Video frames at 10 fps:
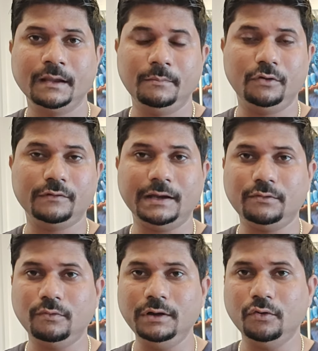Because I
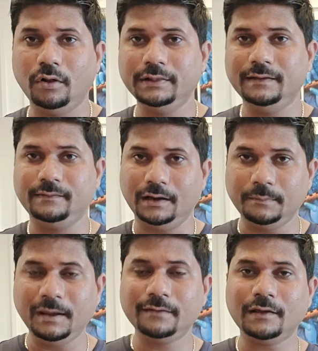told you all the
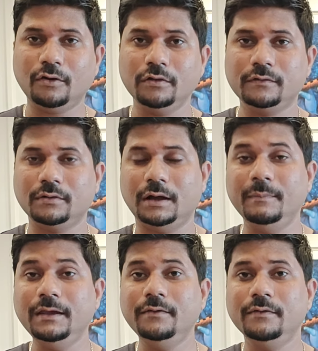setbacks are also
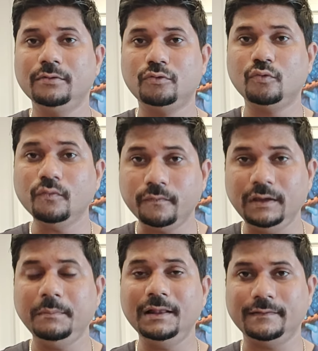coming through
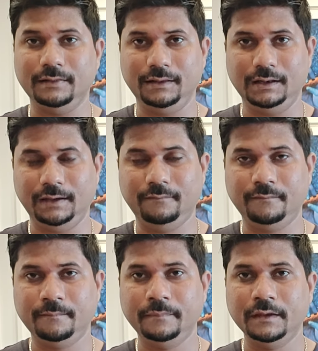females in the life.